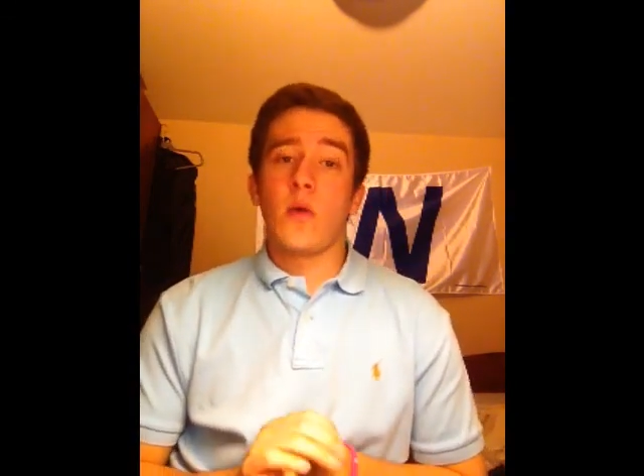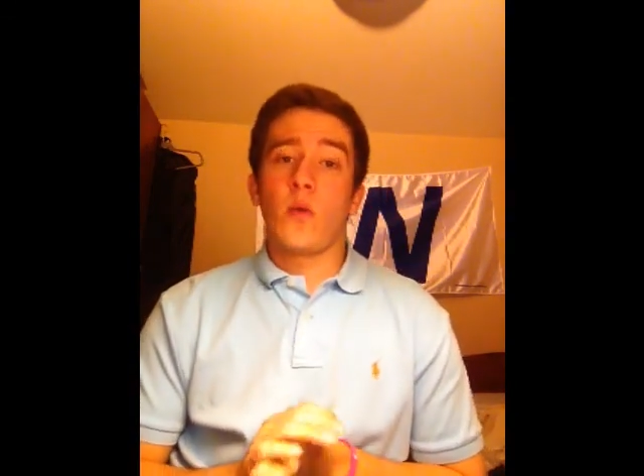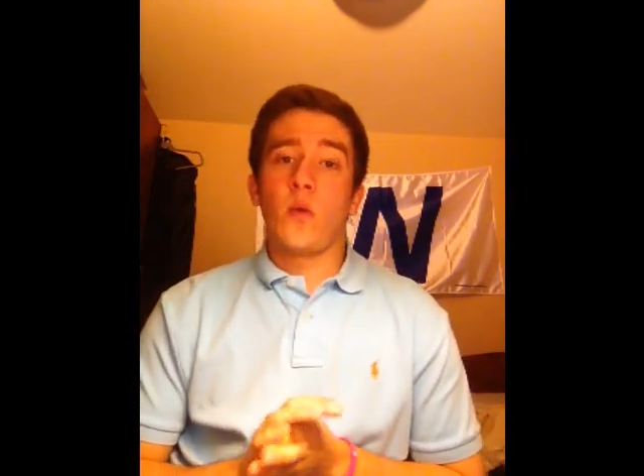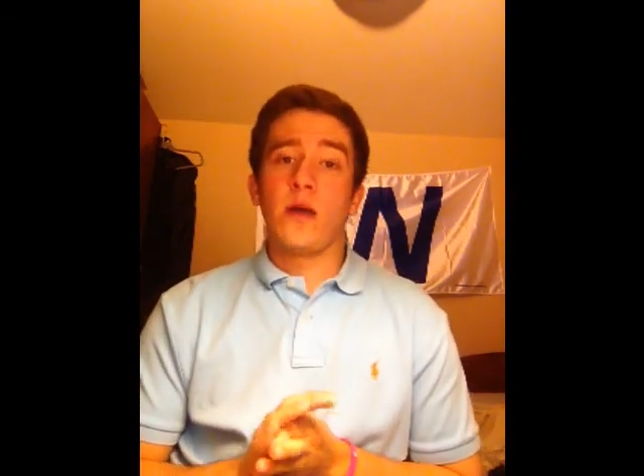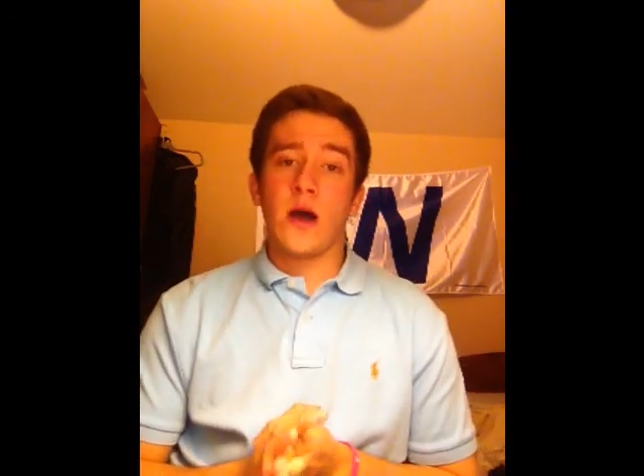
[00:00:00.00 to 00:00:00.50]

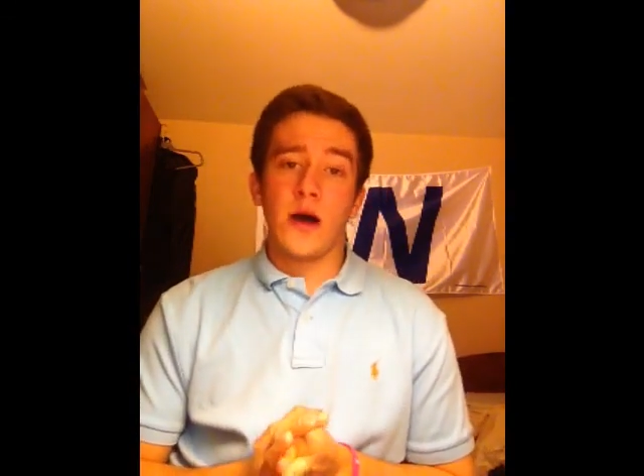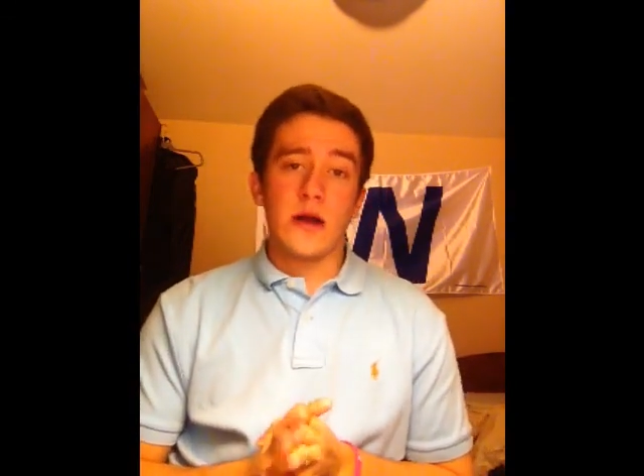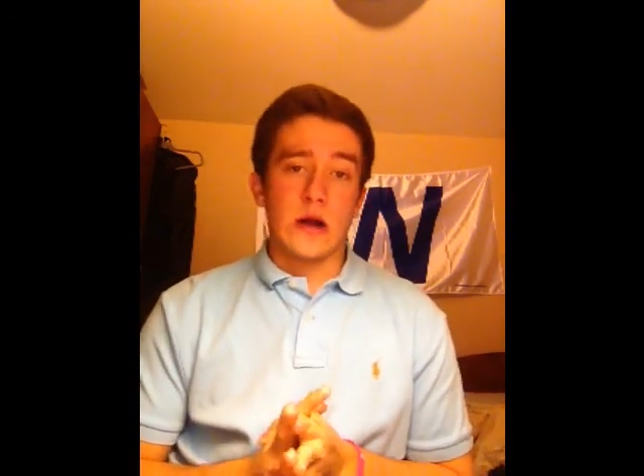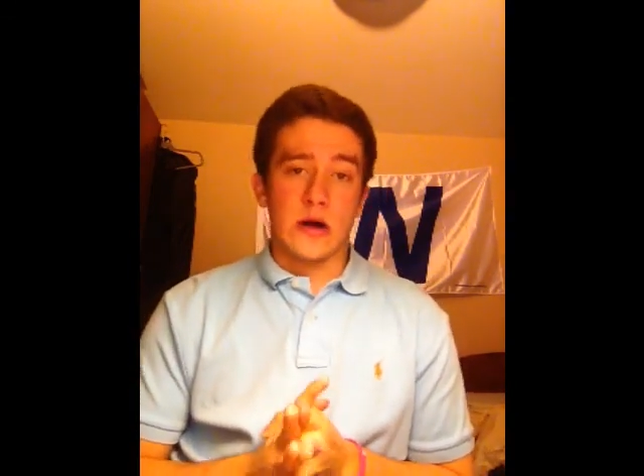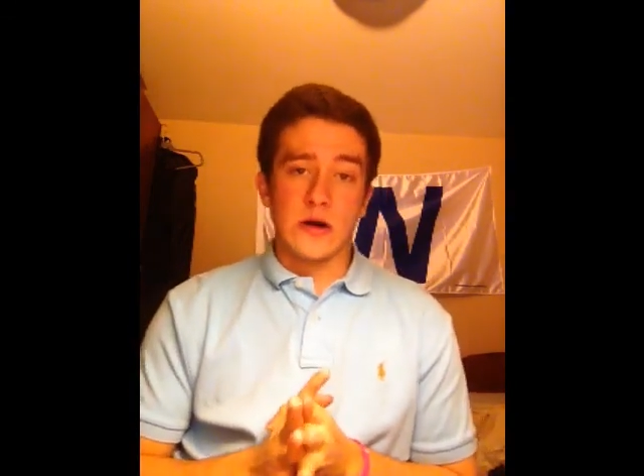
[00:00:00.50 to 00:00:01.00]
we got
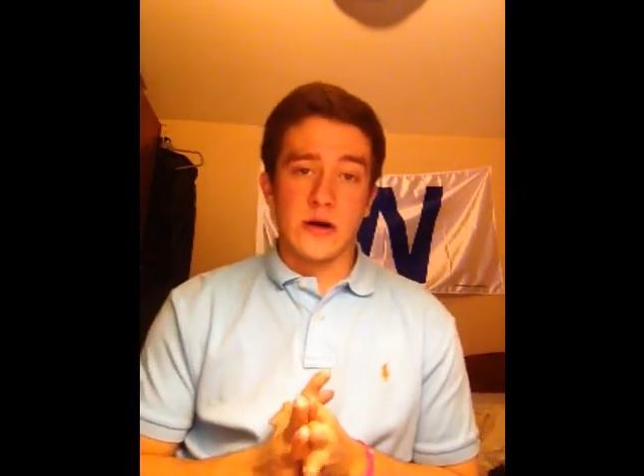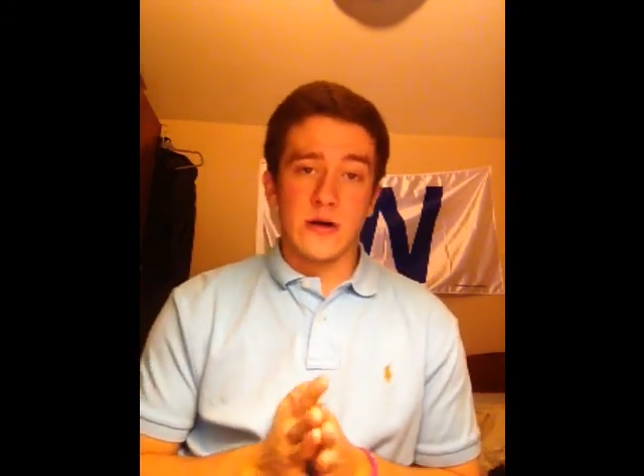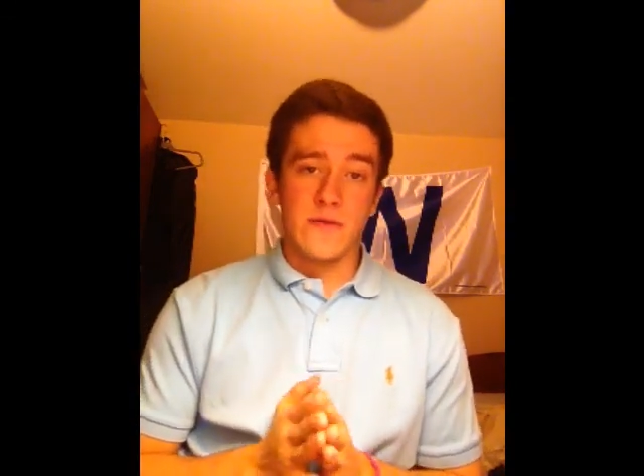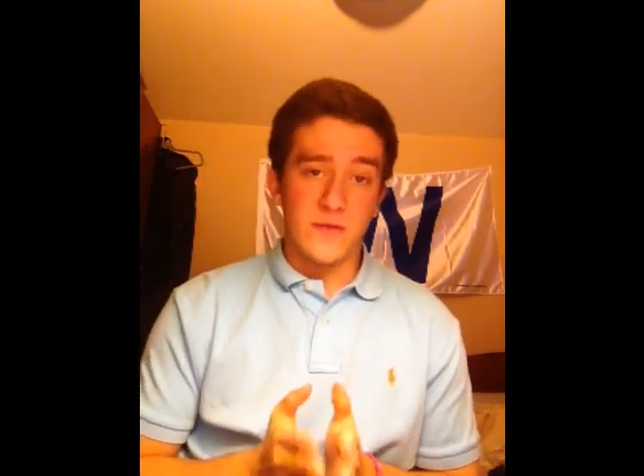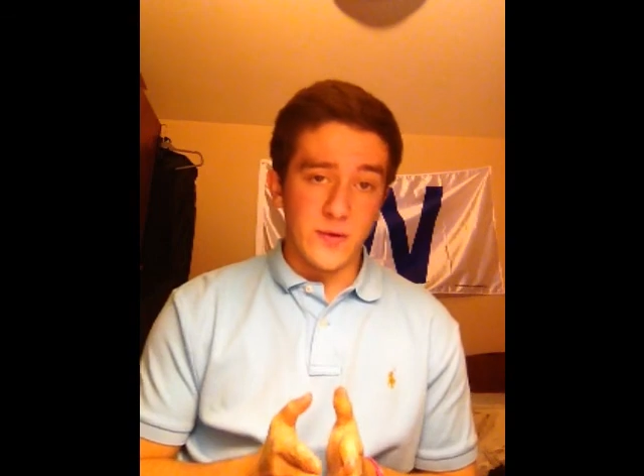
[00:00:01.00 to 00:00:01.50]
our
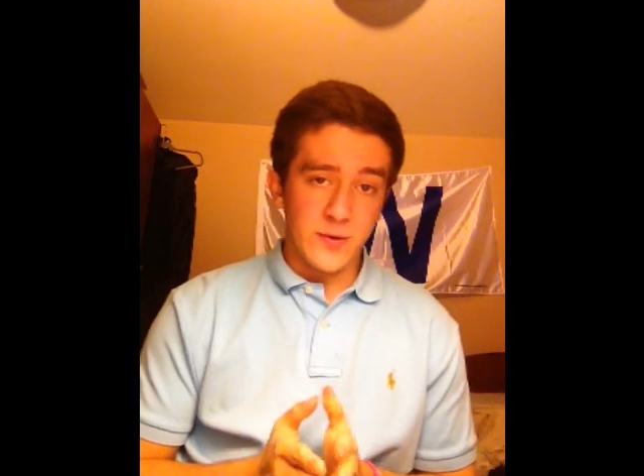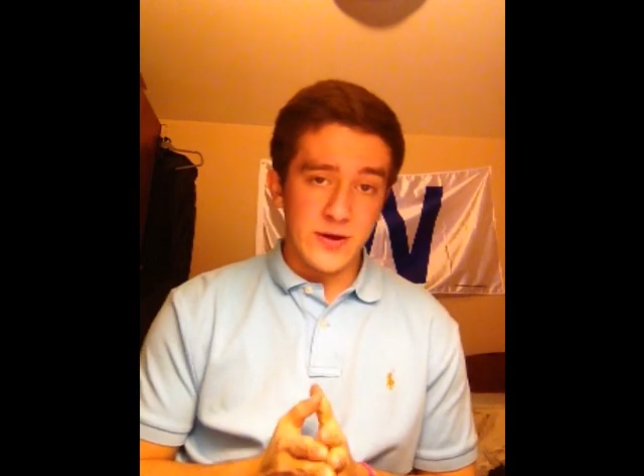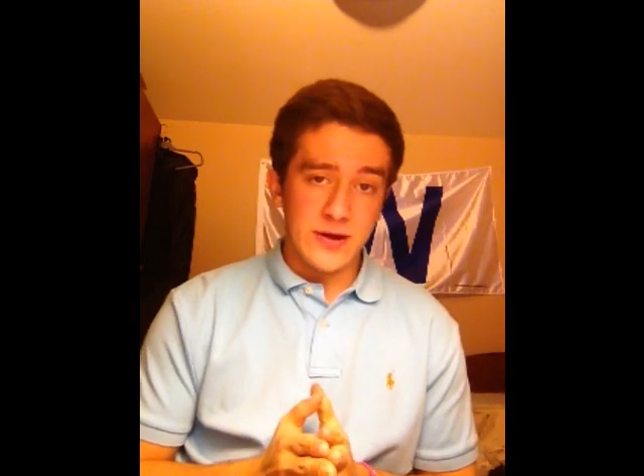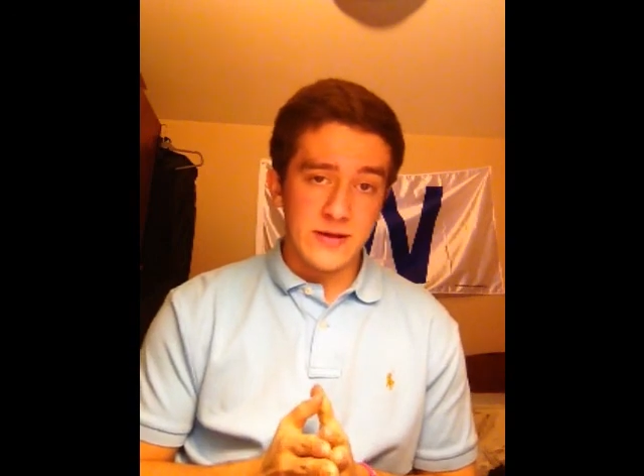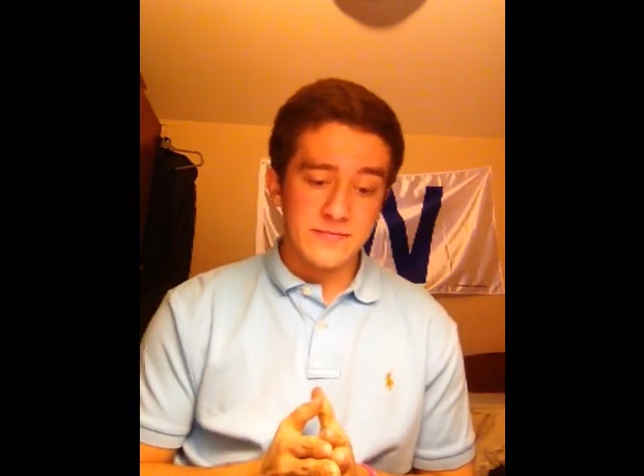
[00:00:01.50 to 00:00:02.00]
food,
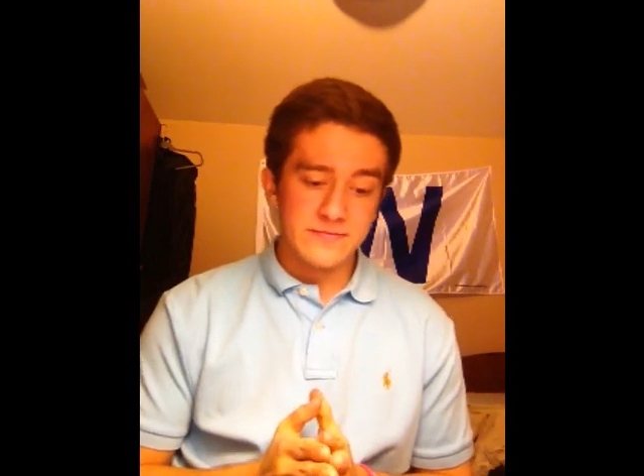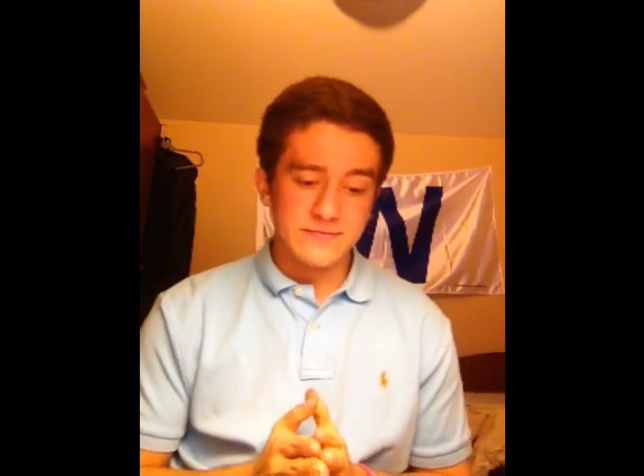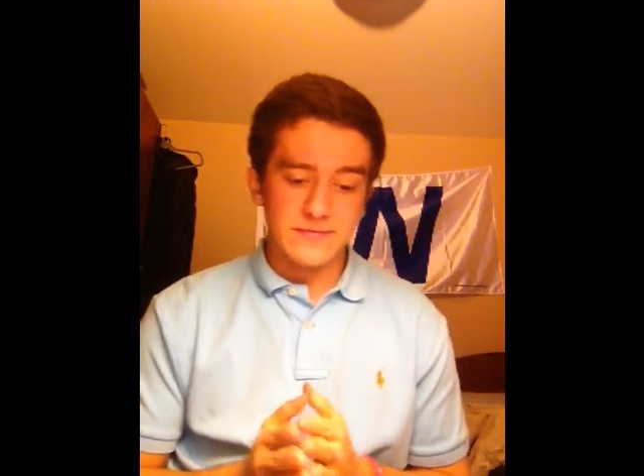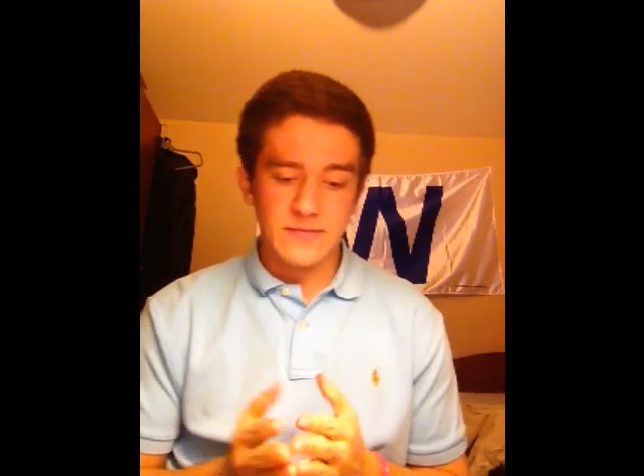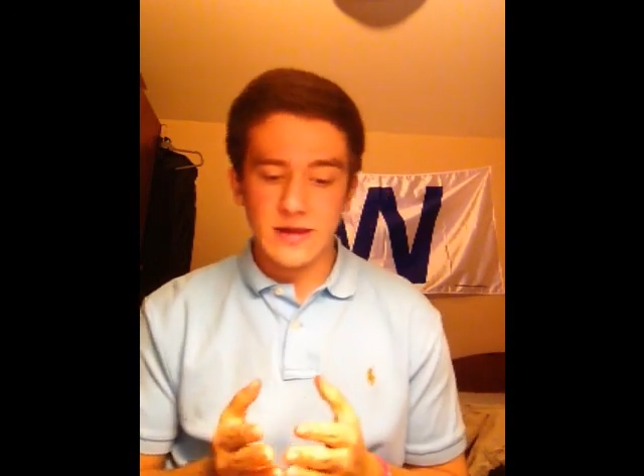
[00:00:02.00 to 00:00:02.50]

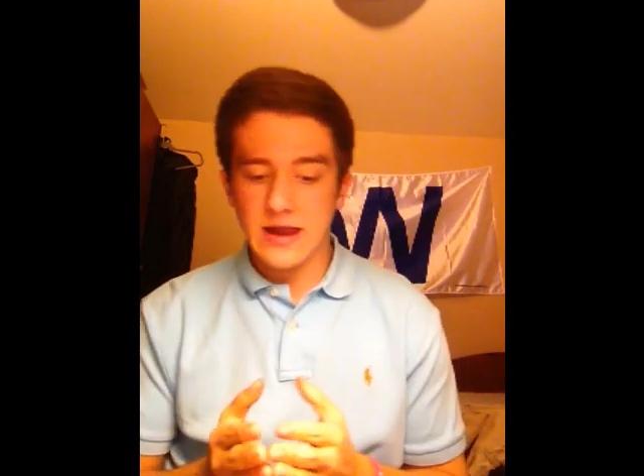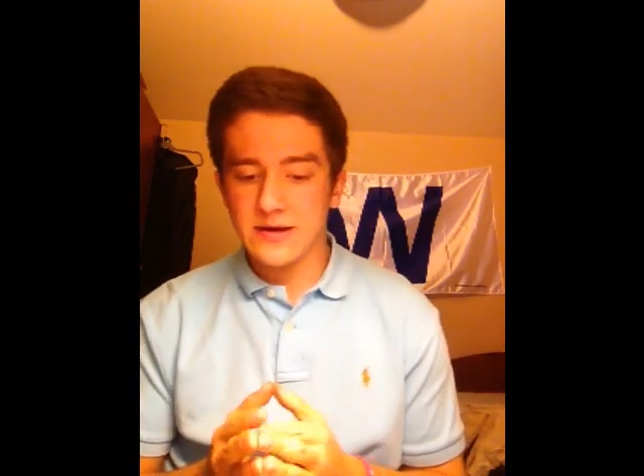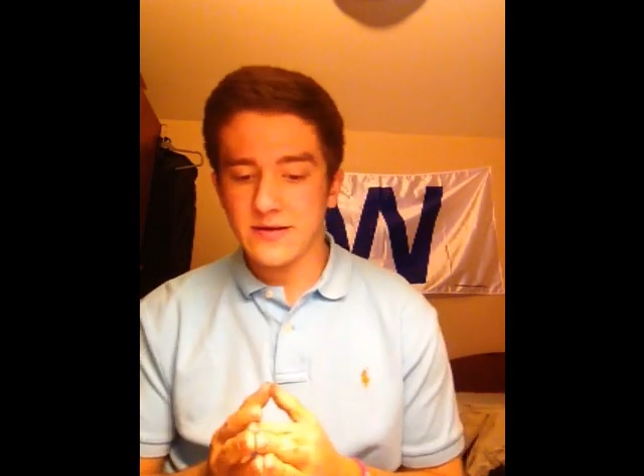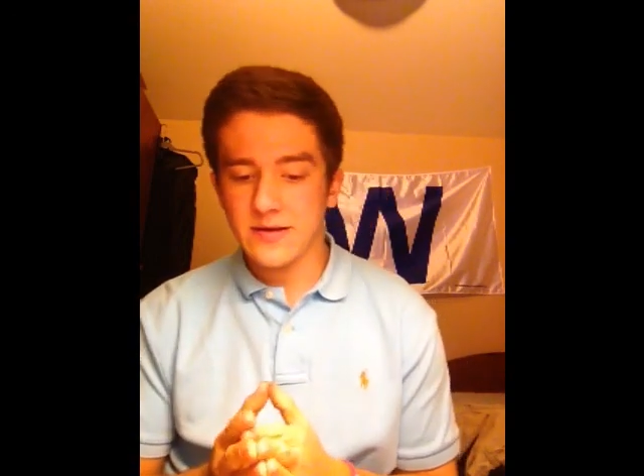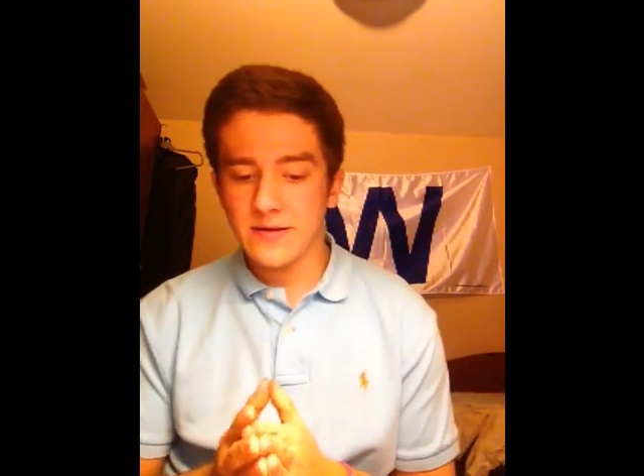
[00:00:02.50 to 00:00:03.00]

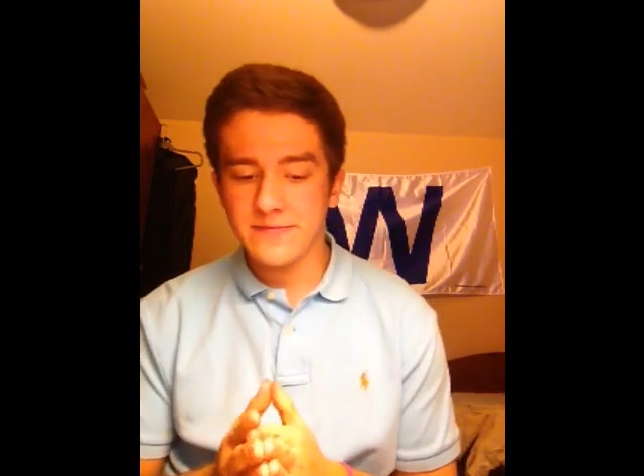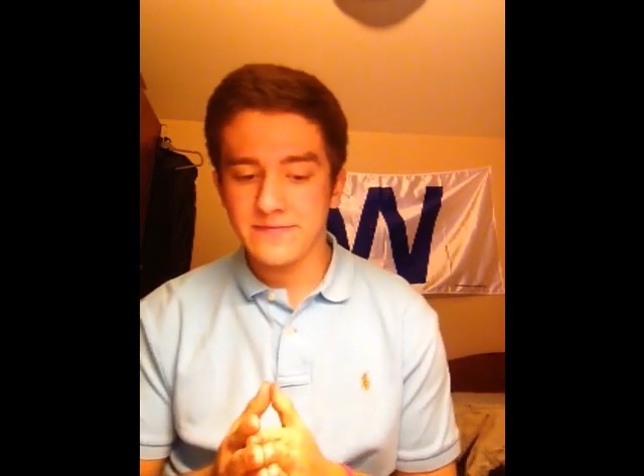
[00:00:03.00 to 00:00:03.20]
and a